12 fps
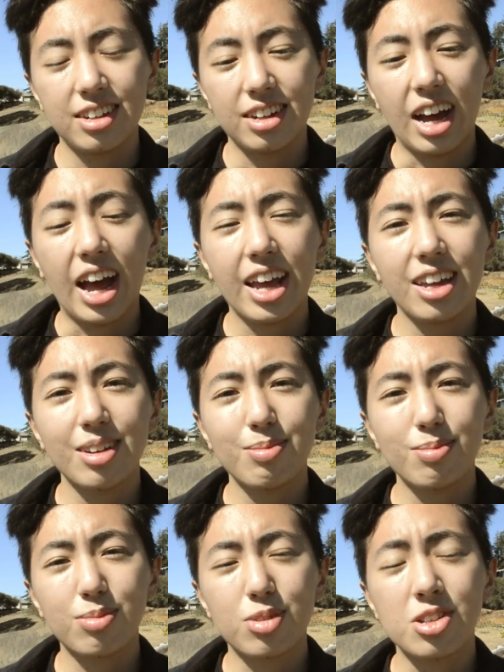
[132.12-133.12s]
I
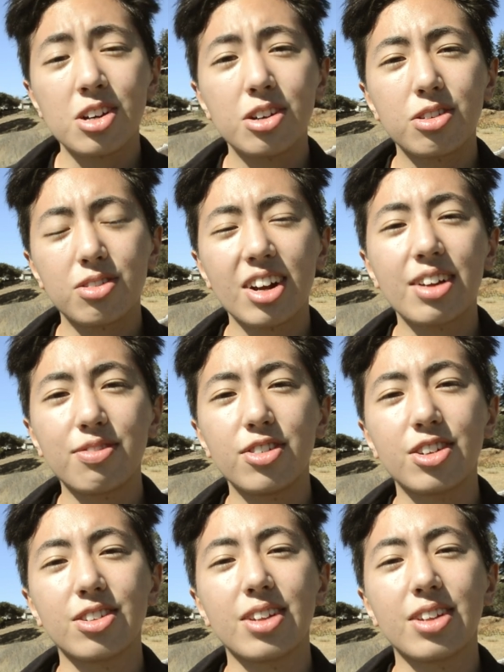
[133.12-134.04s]
am so grateful